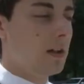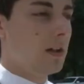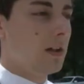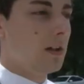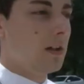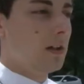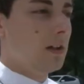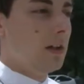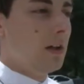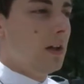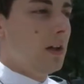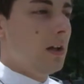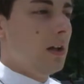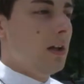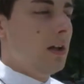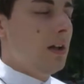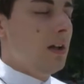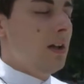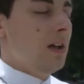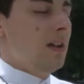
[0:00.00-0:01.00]
We set out to
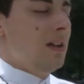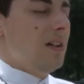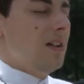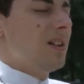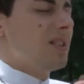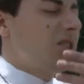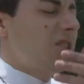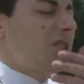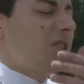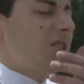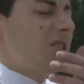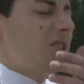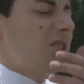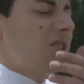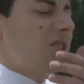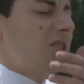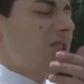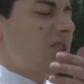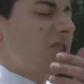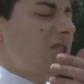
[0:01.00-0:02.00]
answer once and for
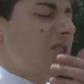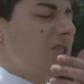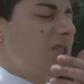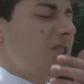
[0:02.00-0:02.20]
all